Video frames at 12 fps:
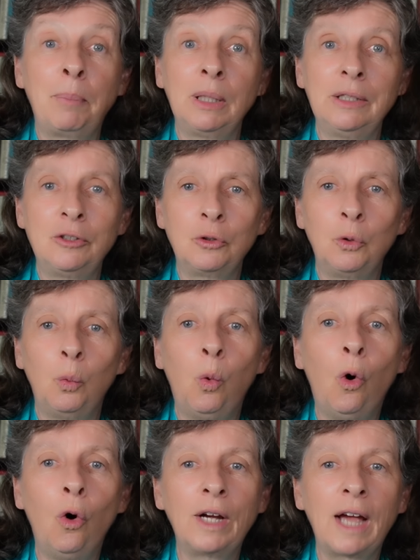political
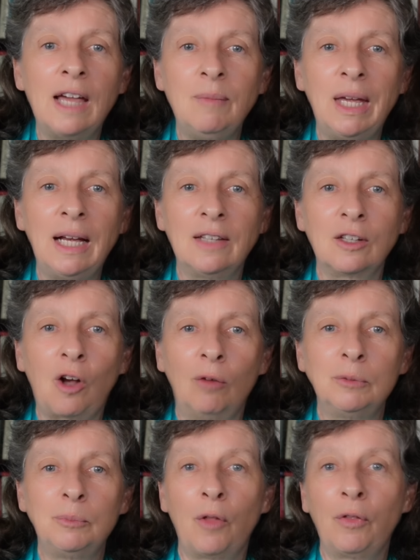wargaming at the
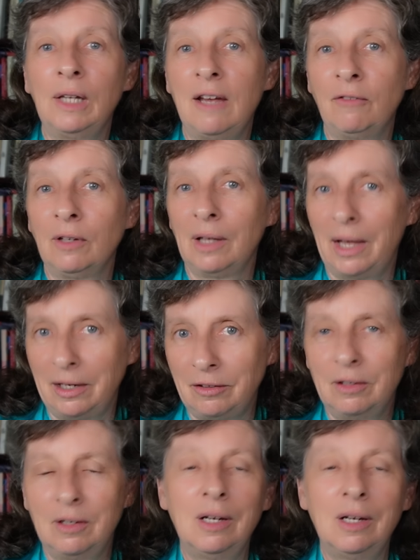Commonwealth level and